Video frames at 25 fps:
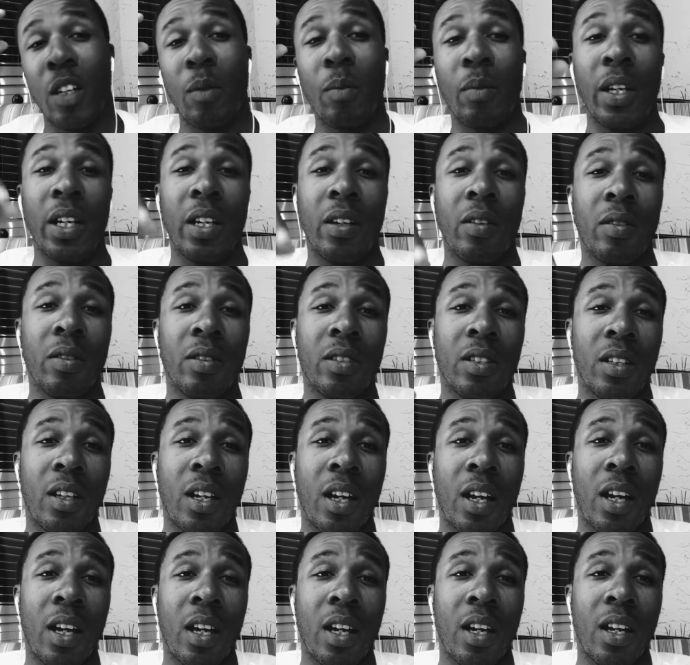them later on
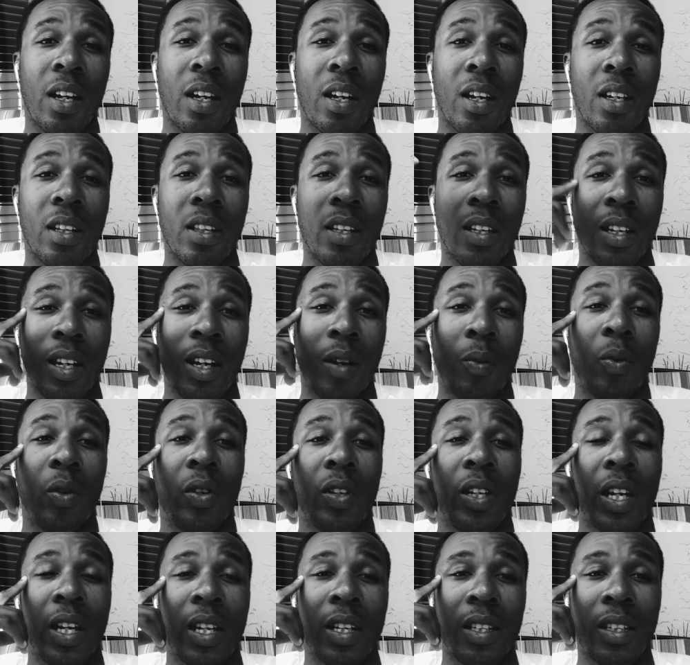today, and then we'll
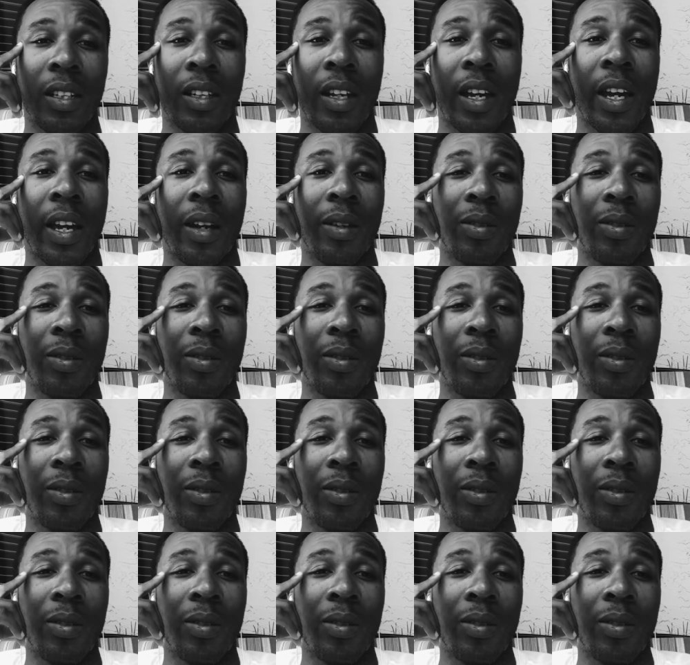kick it today.